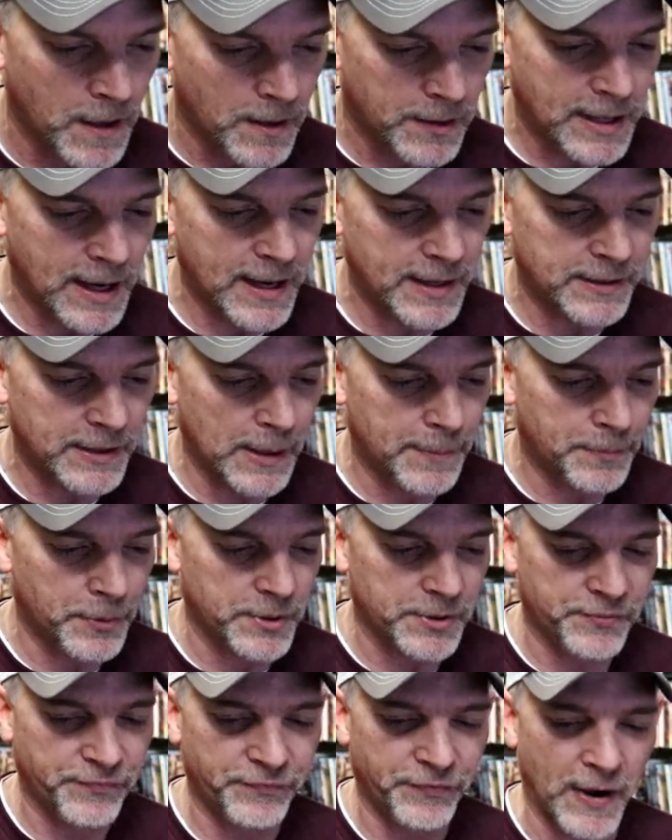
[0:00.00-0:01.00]
Okay, at
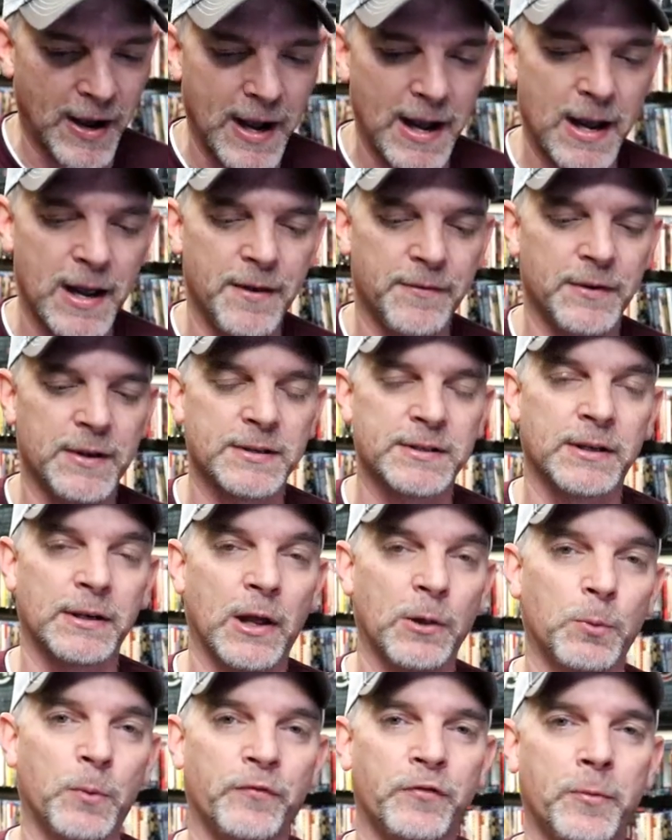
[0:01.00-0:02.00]
number five is
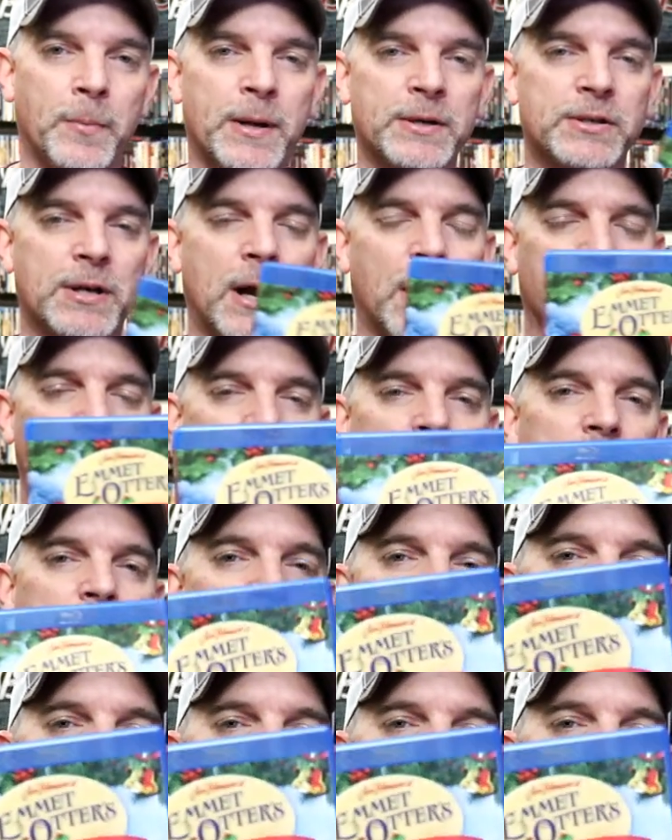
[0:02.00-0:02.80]
another one from my childhood